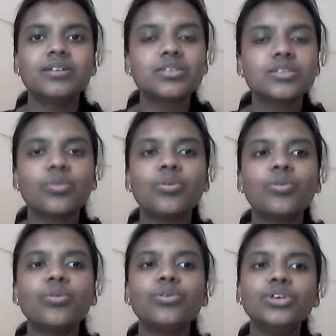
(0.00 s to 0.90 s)

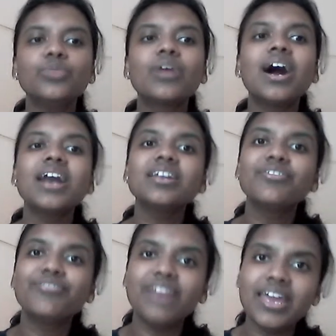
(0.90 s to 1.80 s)
So you can't
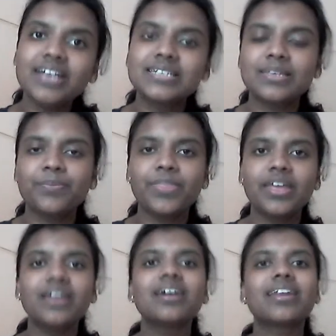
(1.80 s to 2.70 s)
fake
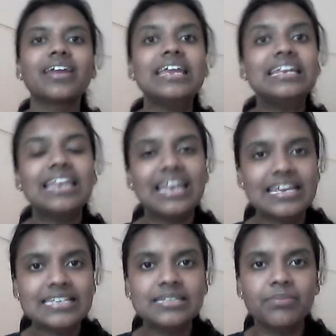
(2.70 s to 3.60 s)
something, write
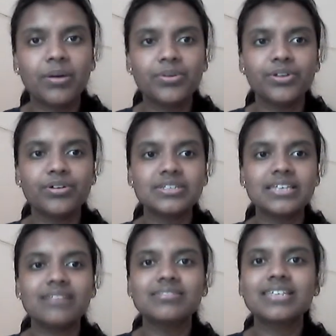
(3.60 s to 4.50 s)
lies about
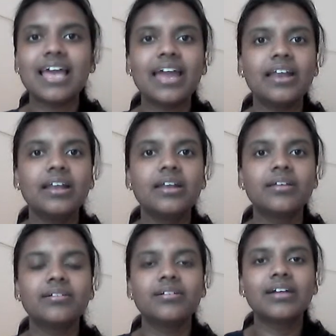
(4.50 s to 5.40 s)
yourselves, and
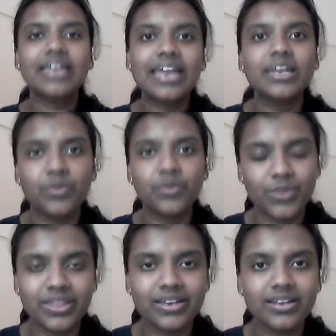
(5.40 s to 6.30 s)
get away
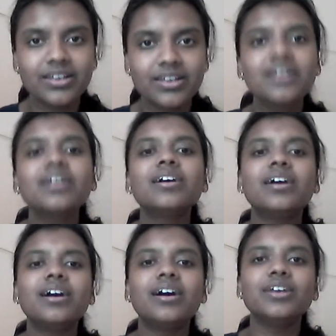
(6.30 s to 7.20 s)
with
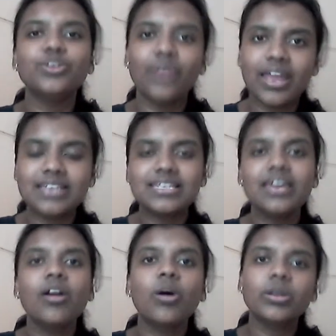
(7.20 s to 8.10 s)
it. Your
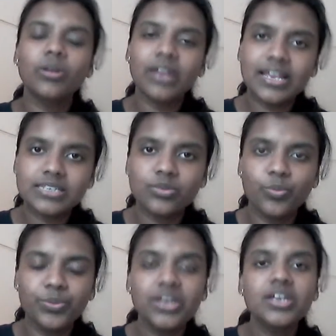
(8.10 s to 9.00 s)
essay or your
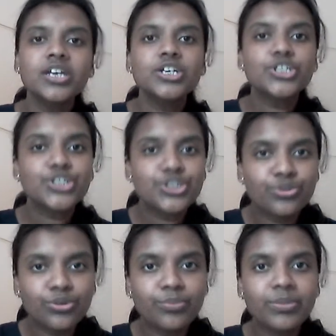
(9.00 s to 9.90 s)
SOP
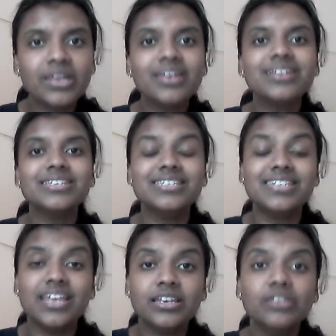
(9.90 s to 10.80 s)
should be
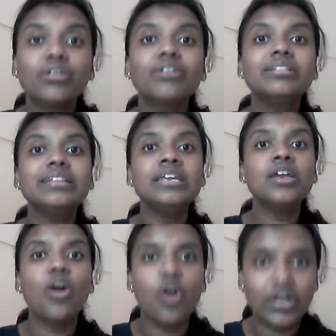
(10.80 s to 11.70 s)

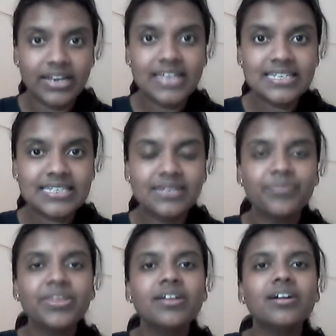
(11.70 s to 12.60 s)
genuinely honest.
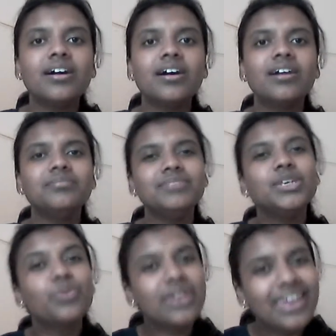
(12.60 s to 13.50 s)

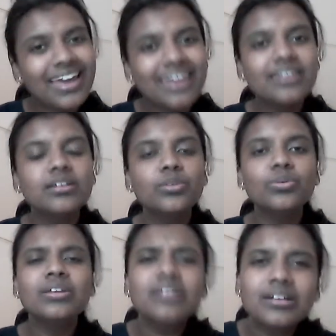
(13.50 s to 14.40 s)
You can
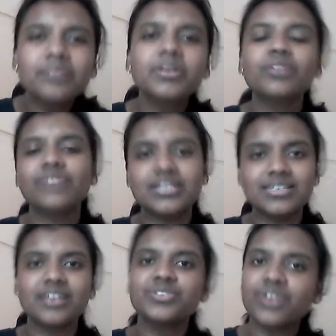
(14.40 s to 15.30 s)
do a little bit of
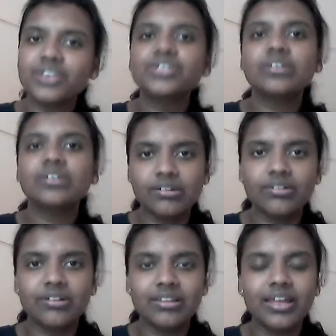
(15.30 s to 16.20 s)
exaggeration here
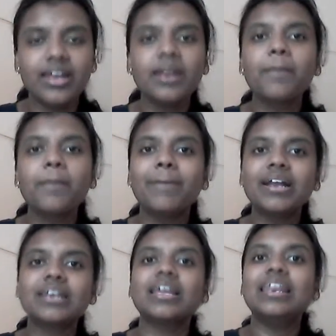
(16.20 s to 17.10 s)
and there,
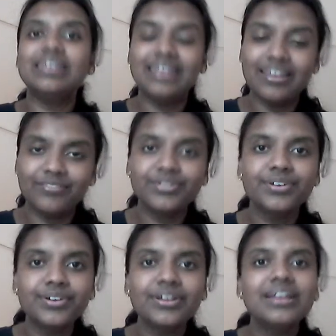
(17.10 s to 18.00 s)
but
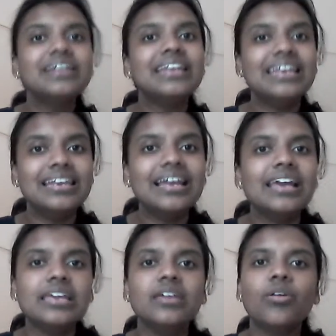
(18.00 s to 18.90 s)
never
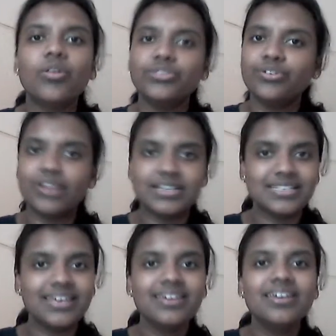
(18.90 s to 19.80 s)
lie on your
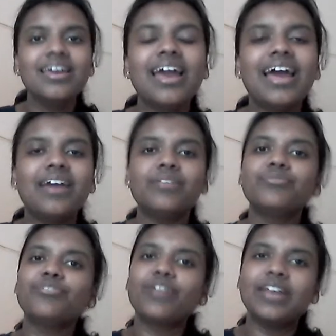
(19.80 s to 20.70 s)
essay.
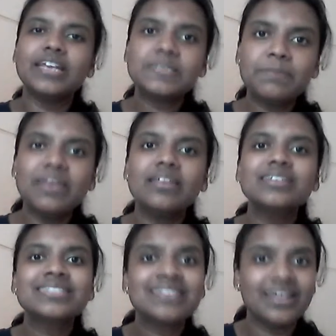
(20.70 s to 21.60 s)
And for an
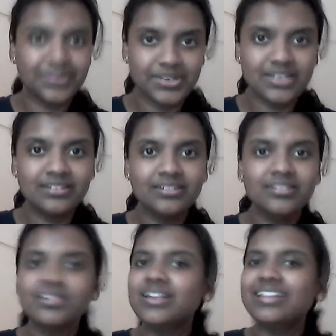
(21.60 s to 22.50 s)
experienced
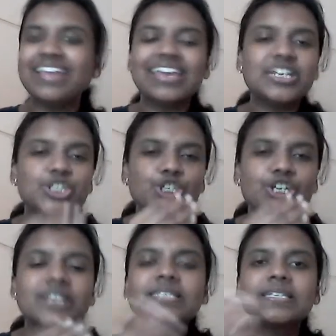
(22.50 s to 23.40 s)
reader, they can
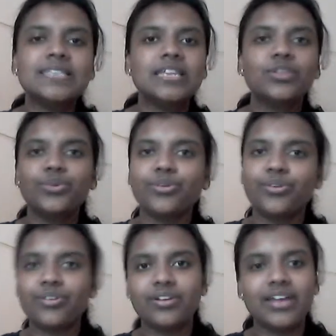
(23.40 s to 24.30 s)
just see through
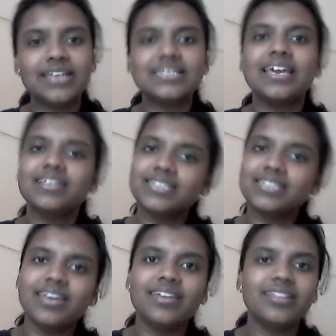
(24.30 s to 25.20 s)
your essay and
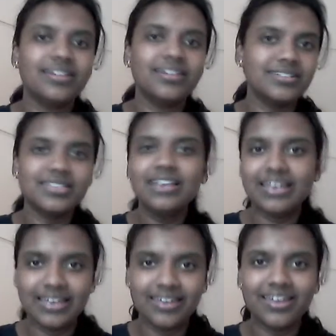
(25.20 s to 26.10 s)
say that it is a
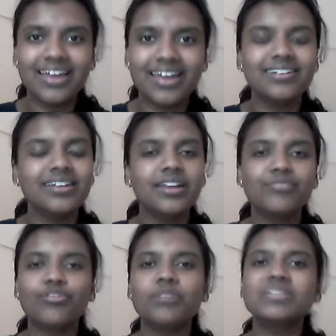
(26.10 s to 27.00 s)
lie. And
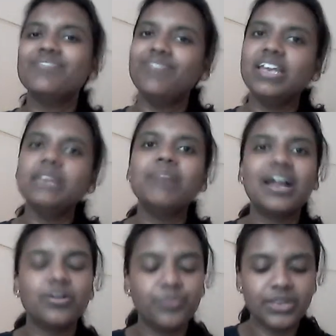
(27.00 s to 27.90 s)
it forms a very
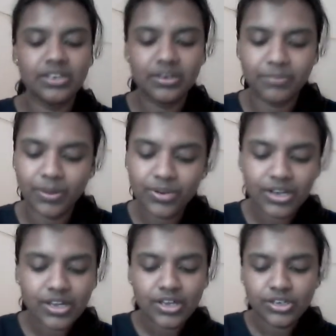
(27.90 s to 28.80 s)
bad opinion
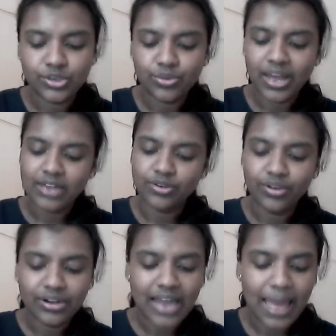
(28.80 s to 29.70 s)
about you and
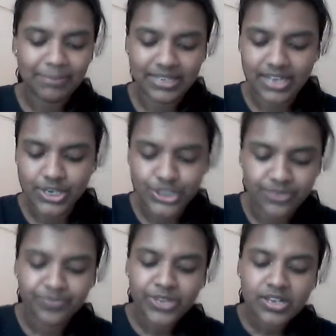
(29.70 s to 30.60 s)
your application.